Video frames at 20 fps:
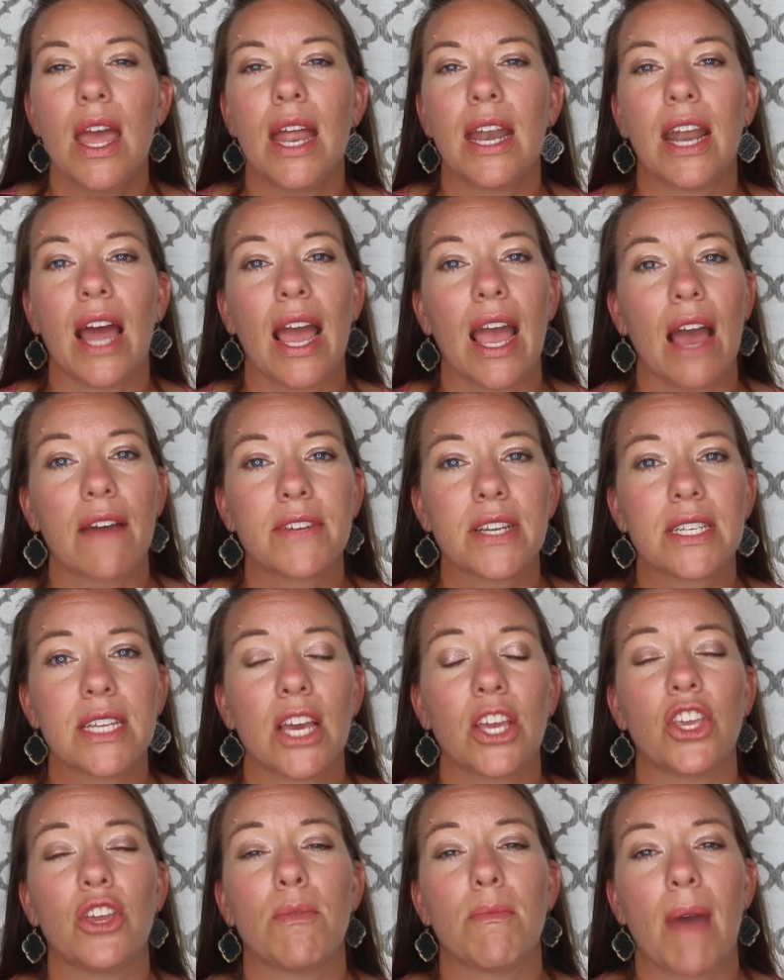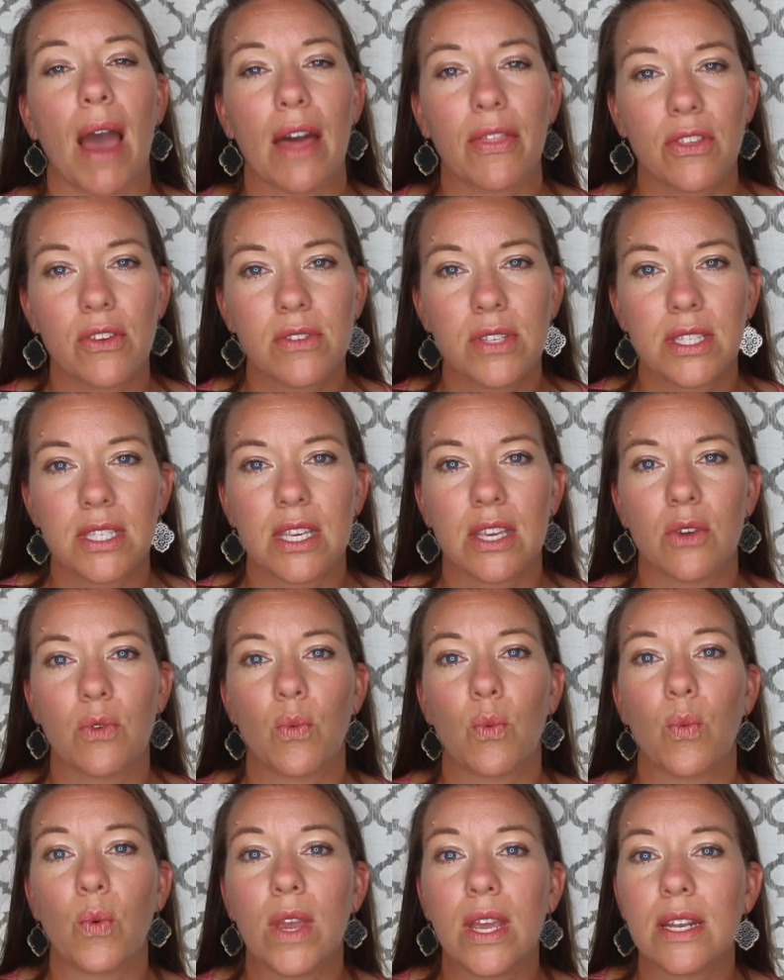Now, I have to tell you,
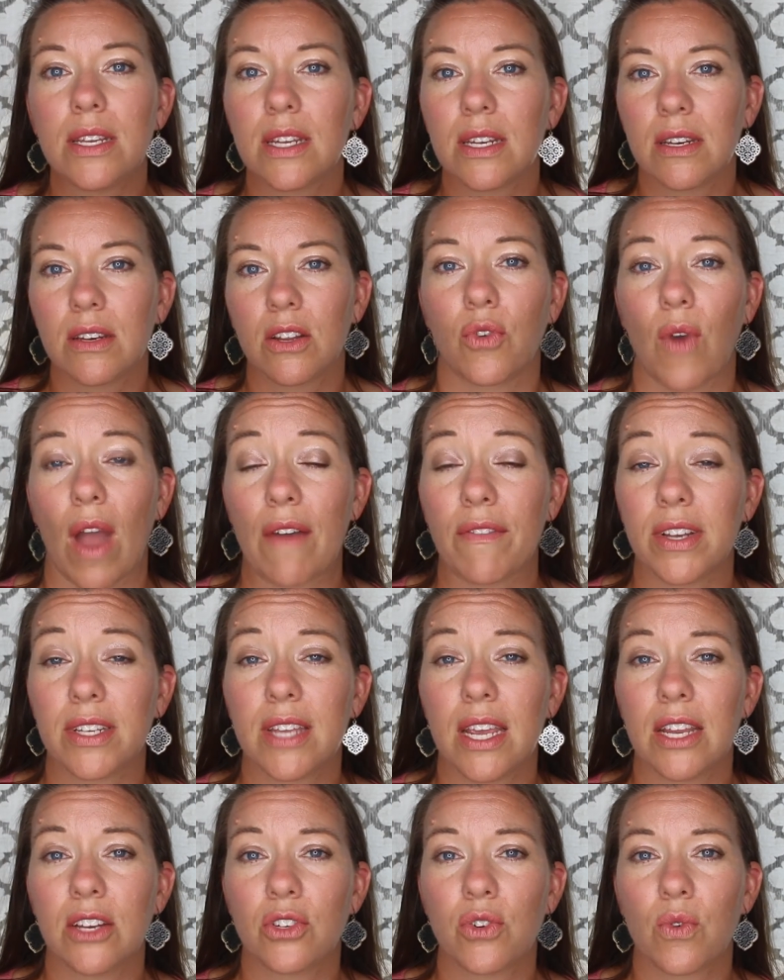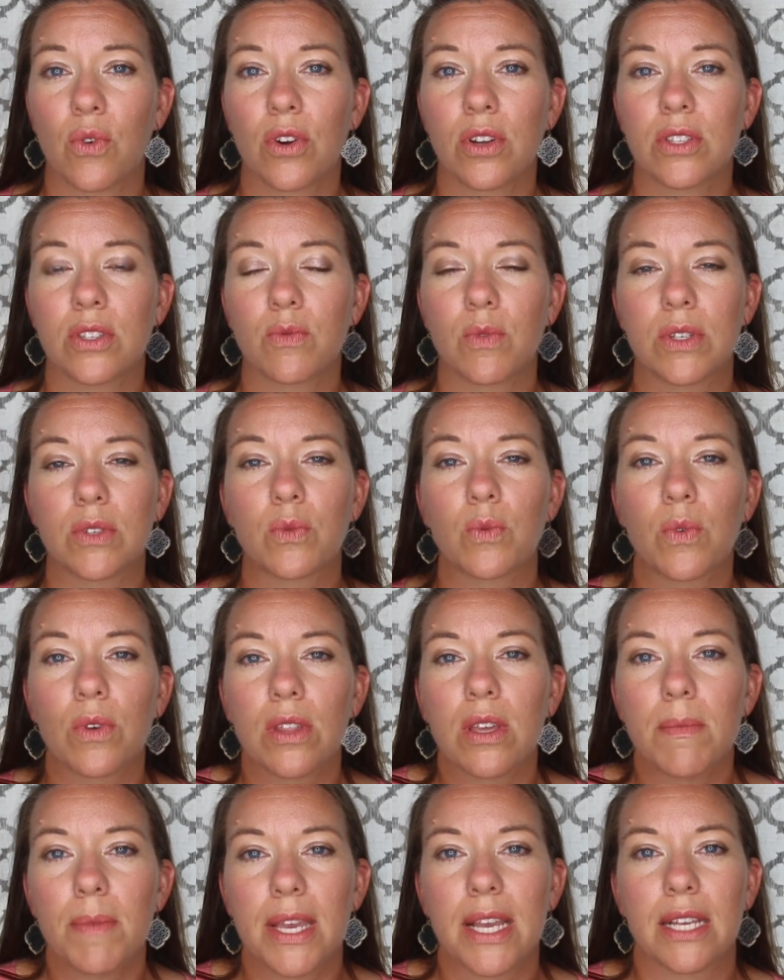MathUSee we didn't gravitate towards was
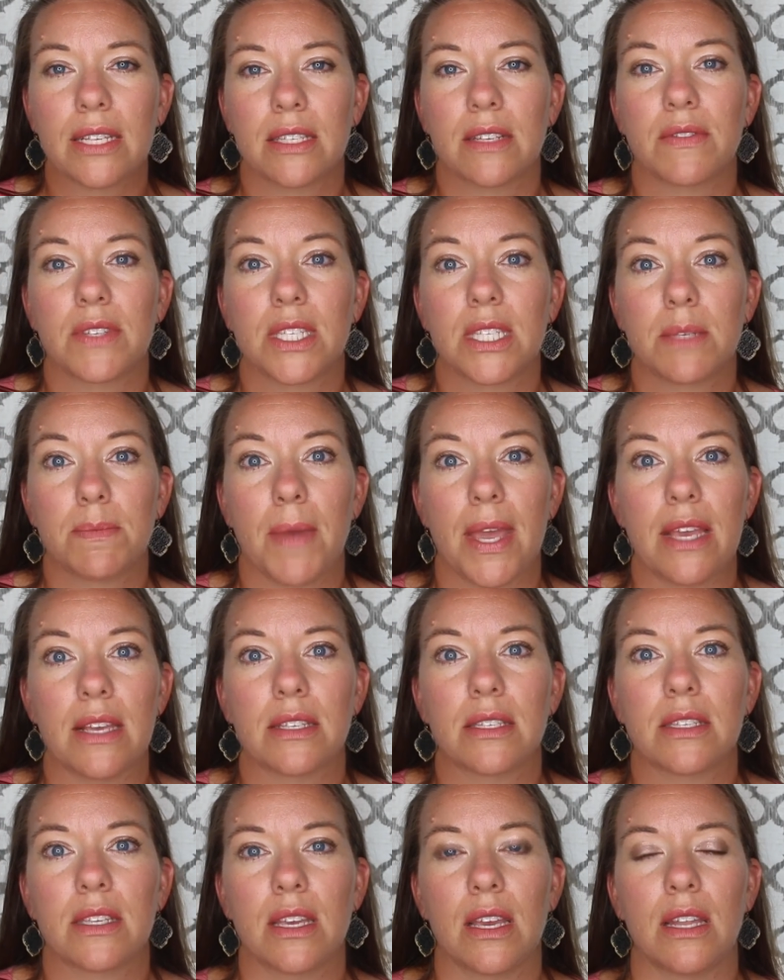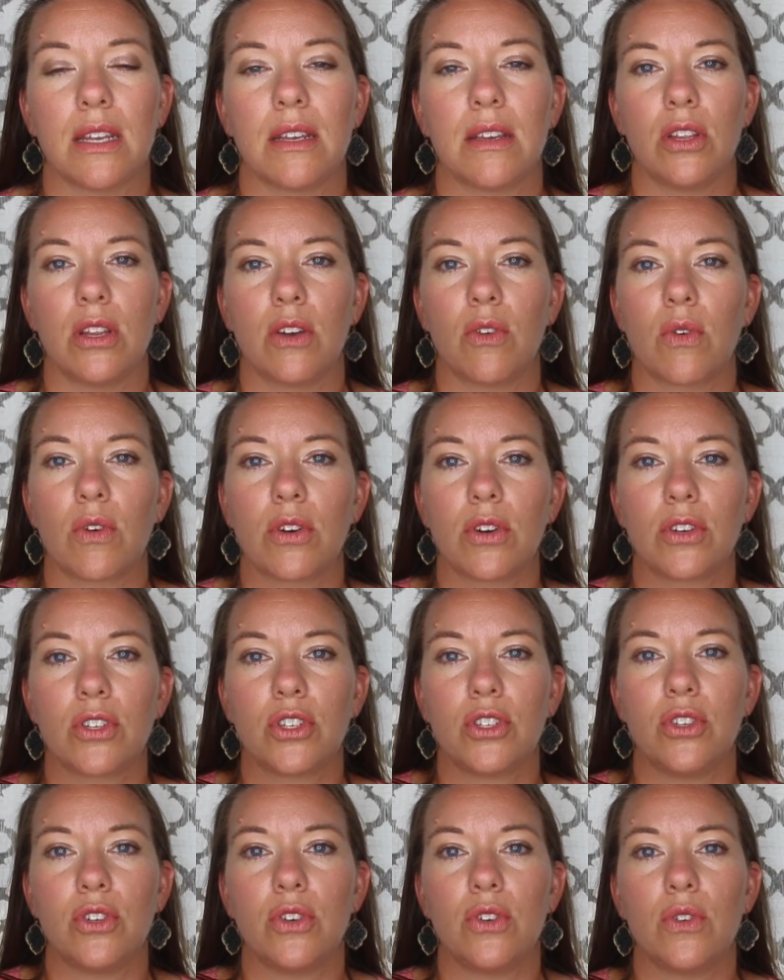really because of space. In order
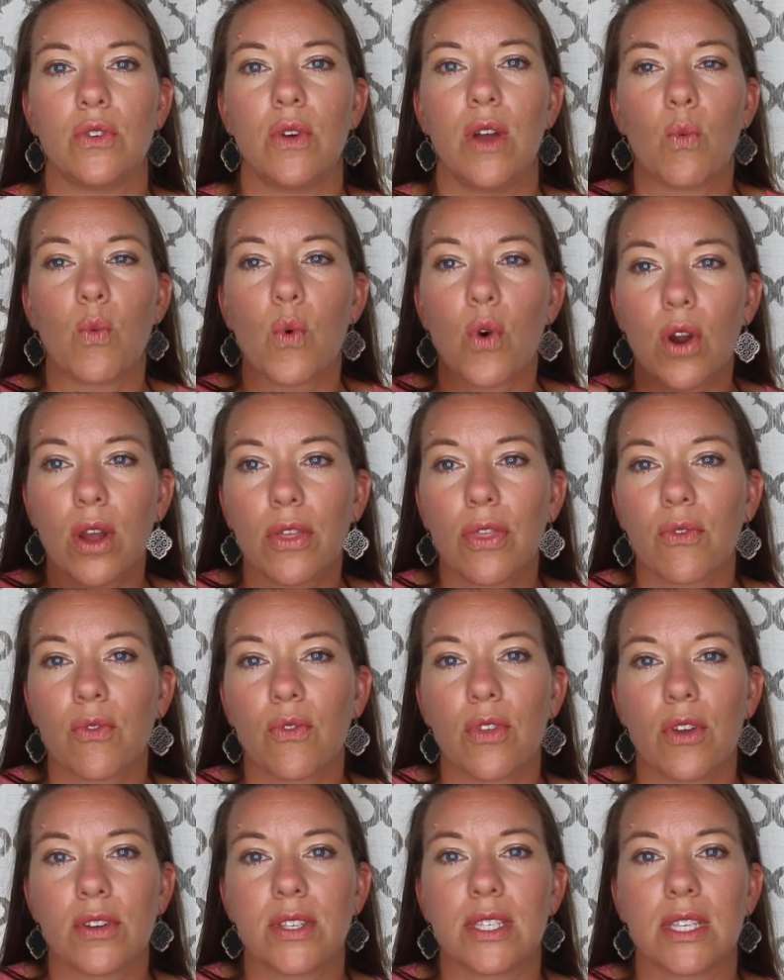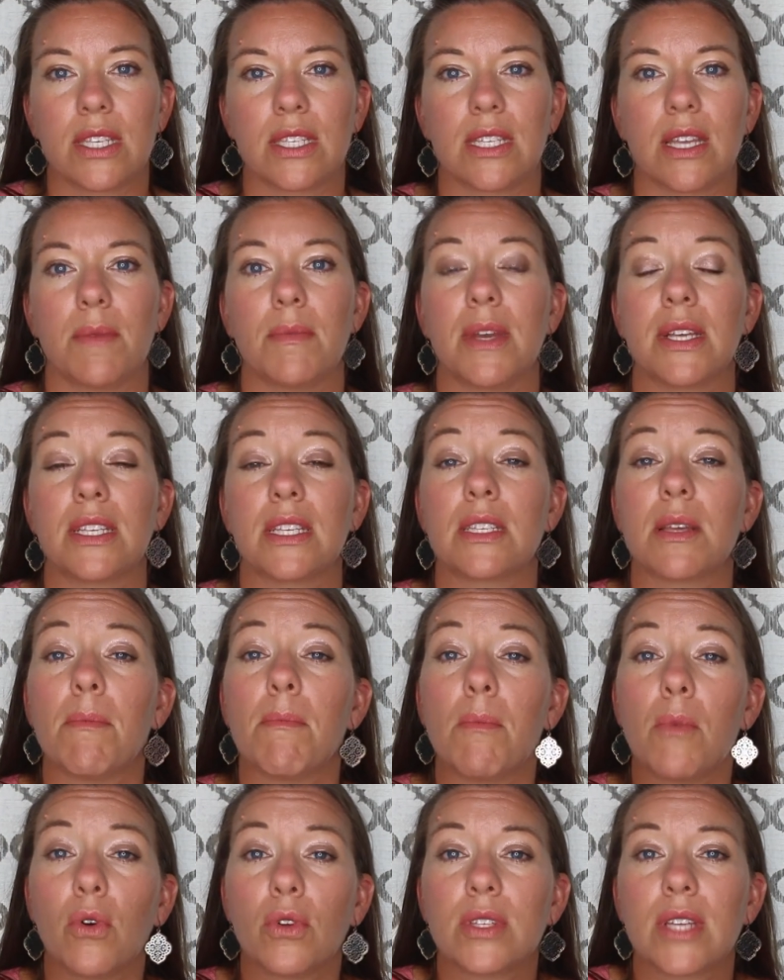to work through their system, because it's a
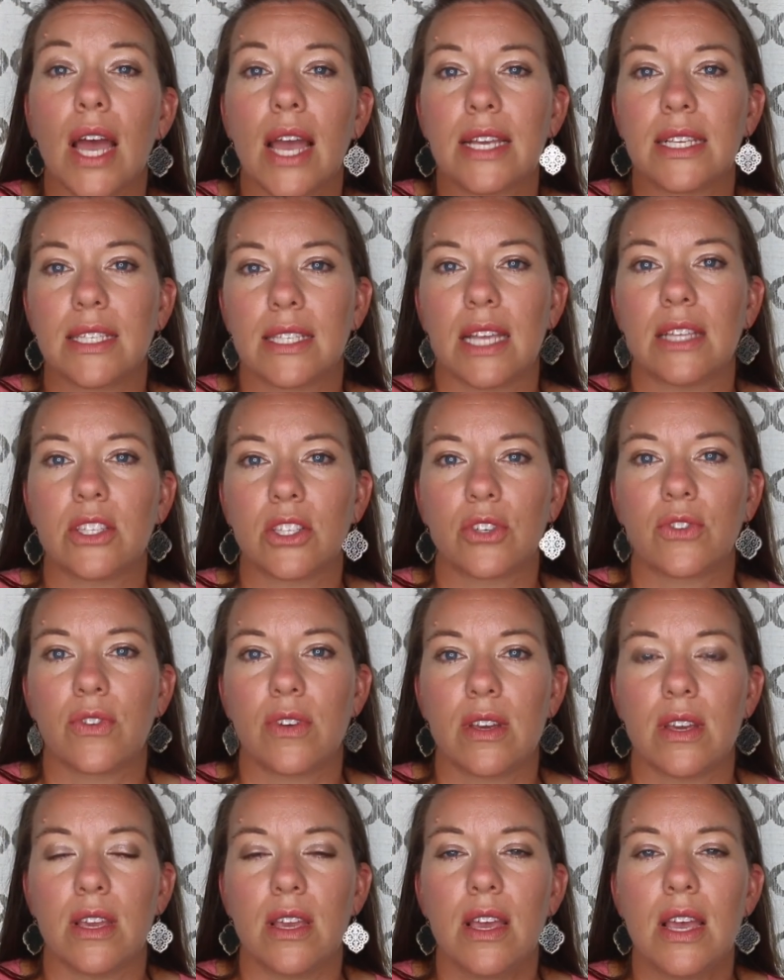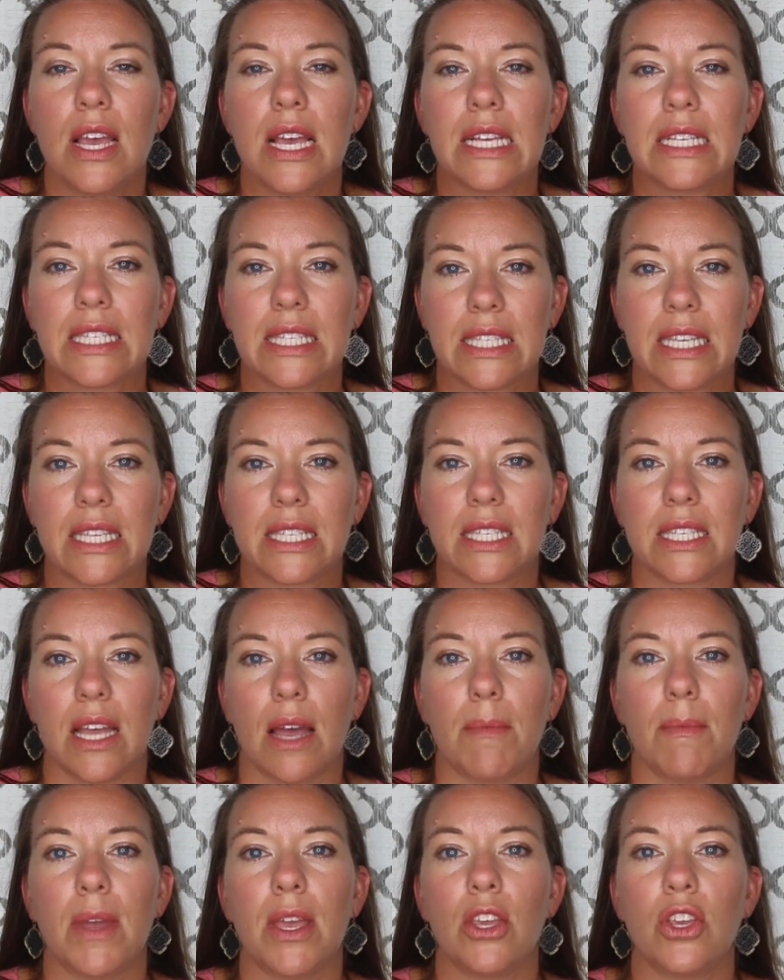multi-sensory
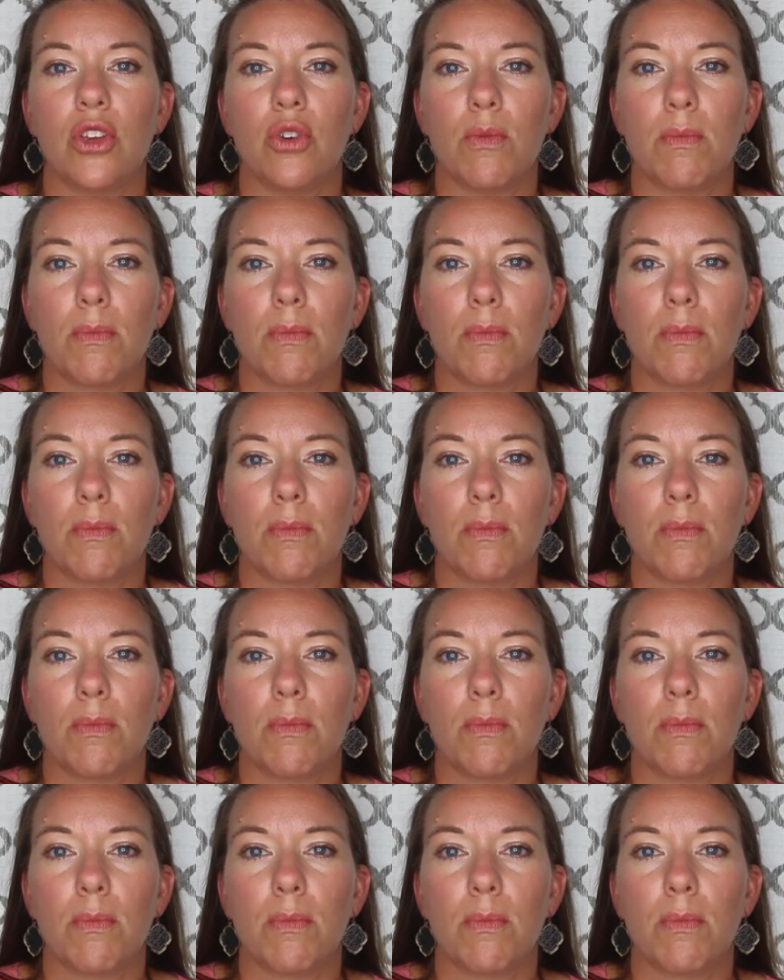system, you